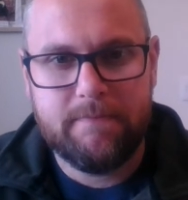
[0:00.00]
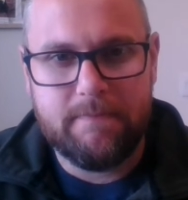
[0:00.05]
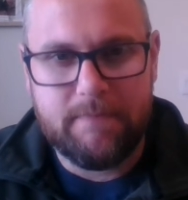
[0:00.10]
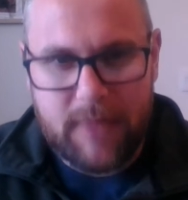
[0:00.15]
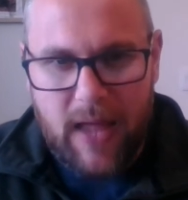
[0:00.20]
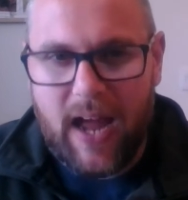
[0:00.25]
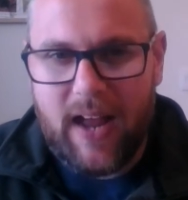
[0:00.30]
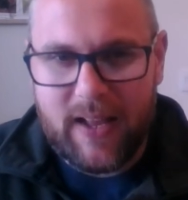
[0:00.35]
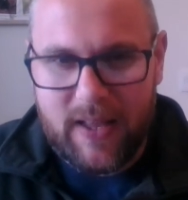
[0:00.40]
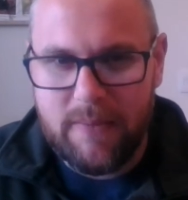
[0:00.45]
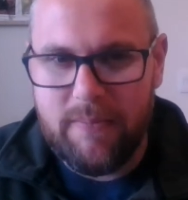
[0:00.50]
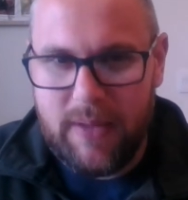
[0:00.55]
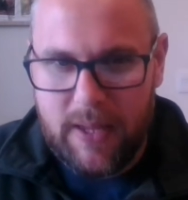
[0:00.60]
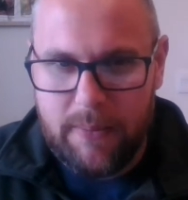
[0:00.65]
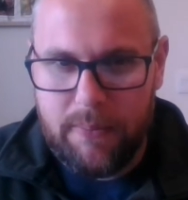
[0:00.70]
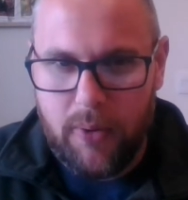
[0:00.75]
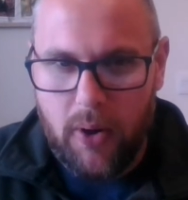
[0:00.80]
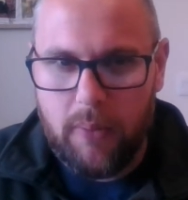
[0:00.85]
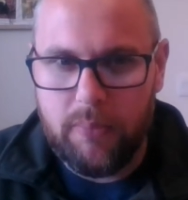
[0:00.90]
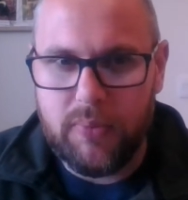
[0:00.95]
That can be a
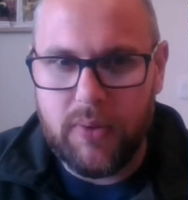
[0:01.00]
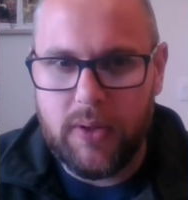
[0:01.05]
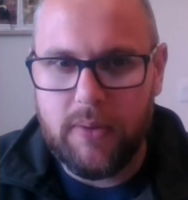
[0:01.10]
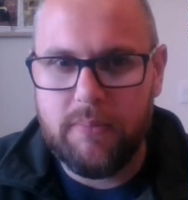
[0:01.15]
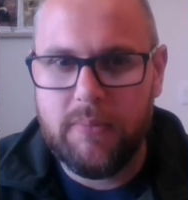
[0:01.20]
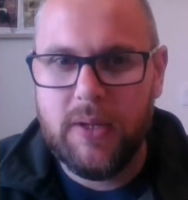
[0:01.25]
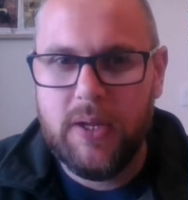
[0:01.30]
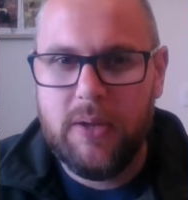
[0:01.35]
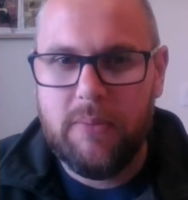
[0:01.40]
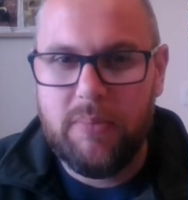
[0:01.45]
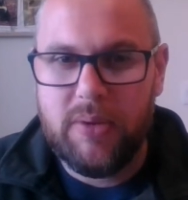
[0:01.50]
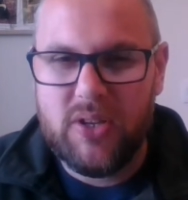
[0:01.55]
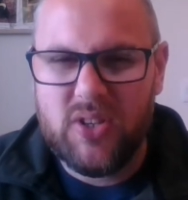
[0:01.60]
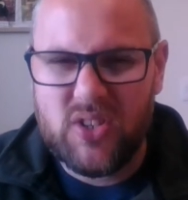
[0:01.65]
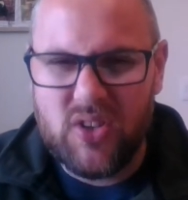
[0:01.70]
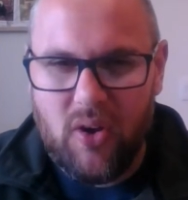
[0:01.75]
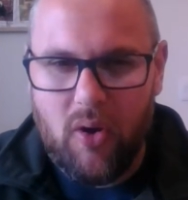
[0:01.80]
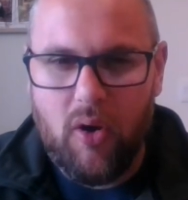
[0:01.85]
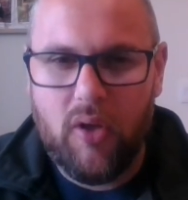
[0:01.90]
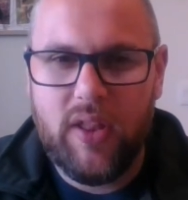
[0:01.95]
problem, because
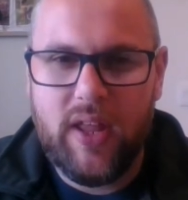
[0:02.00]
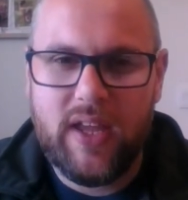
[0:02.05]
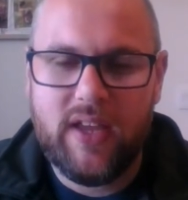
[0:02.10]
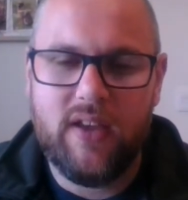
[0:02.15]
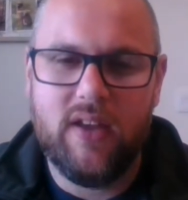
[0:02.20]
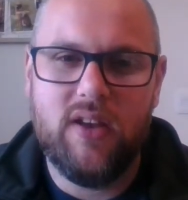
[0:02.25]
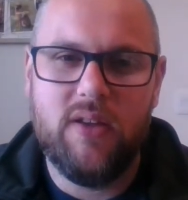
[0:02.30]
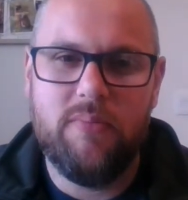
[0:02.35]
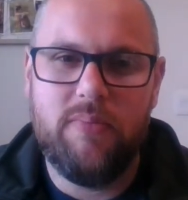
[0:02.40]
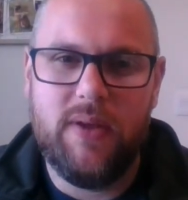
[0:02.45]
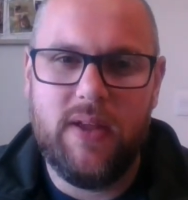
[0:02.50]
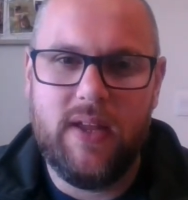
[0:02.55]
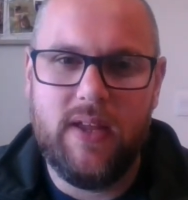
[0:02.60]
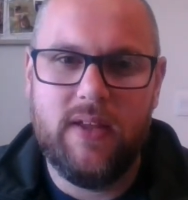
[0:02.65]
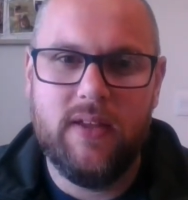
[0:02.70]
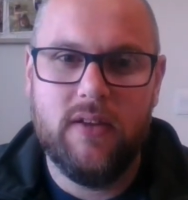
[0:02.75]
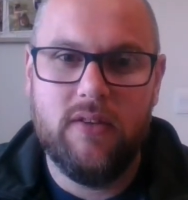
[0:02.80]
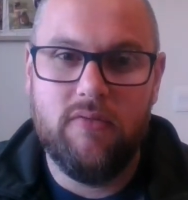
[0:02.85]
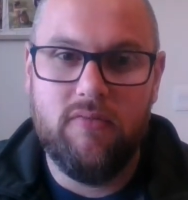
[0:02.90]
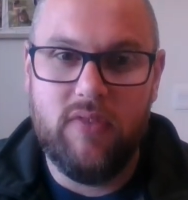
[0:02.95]
are they going to
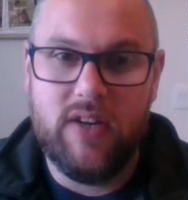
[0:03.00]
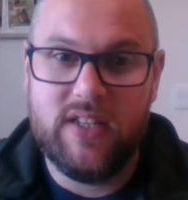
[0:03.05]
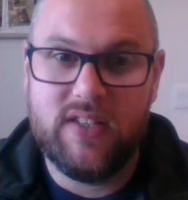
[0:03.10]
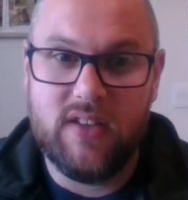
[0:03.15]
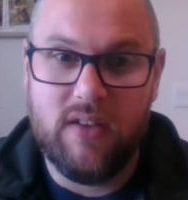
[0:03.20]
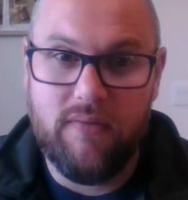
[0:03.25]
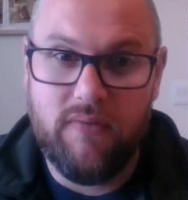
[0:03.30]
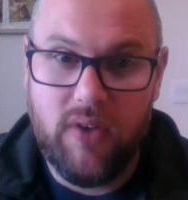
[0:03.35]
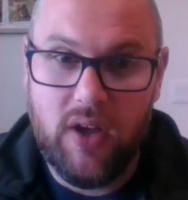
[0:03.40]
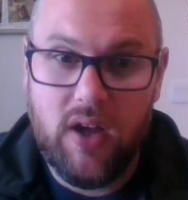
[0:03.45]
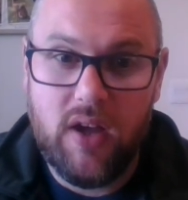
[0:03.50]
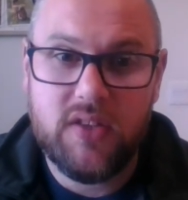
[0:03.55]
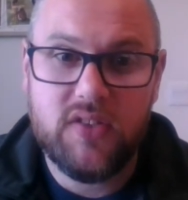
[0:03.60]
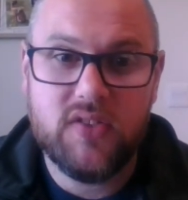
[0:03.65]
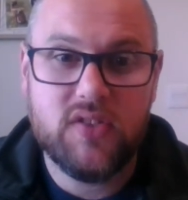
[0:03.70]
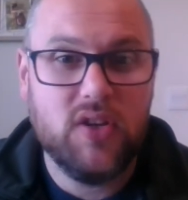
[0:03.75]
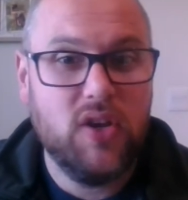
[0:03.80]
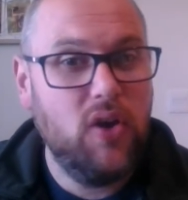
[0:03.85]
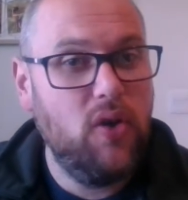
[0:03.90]
be risk avert,